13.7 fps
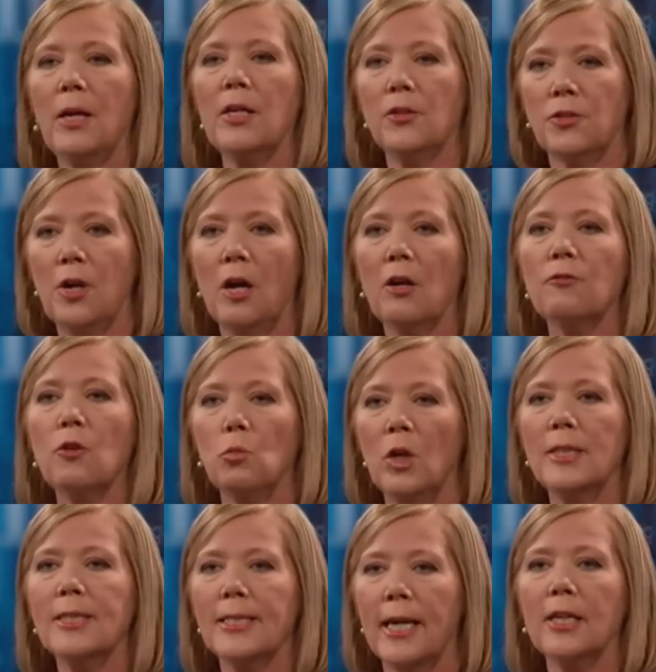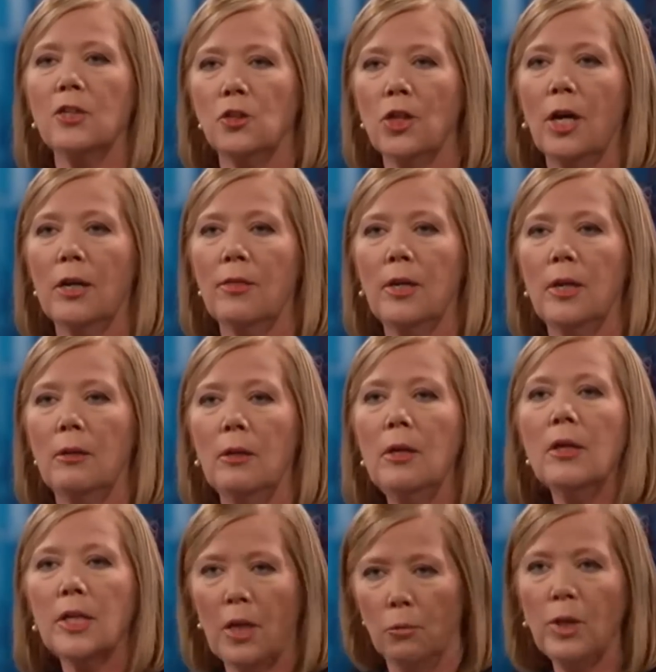his daughter for 1 second, Jonathan?
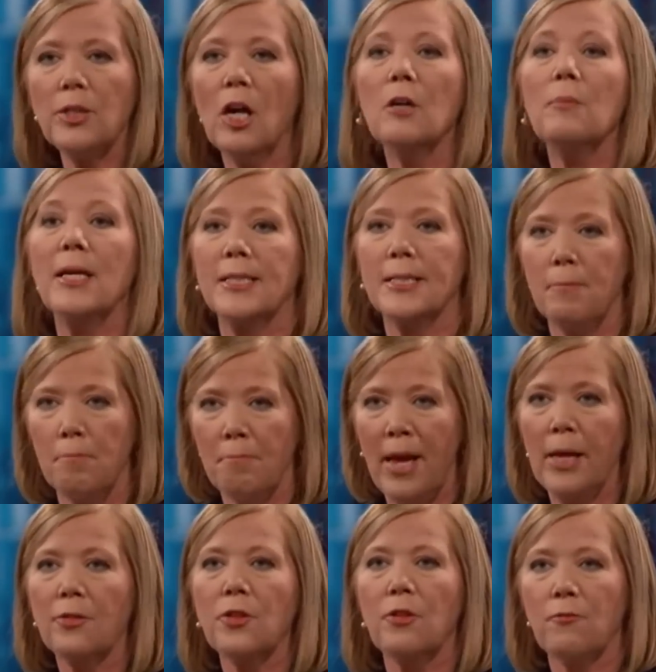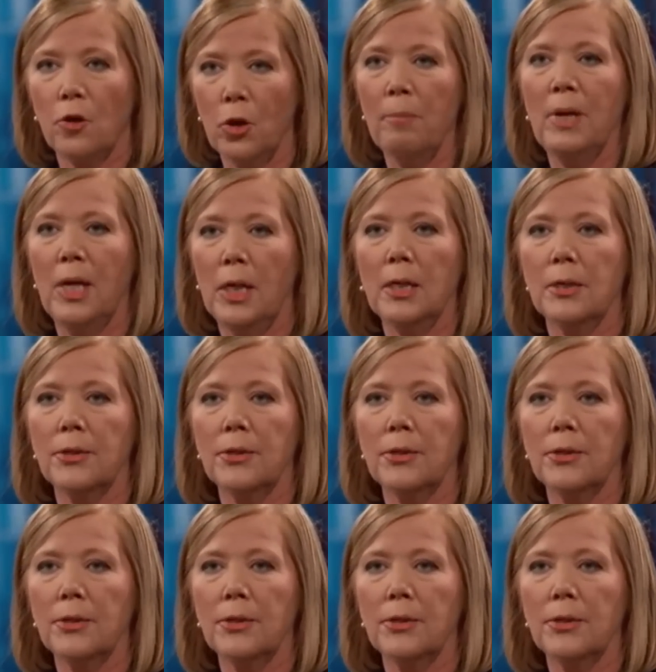Can we talk about Samantha for a minute?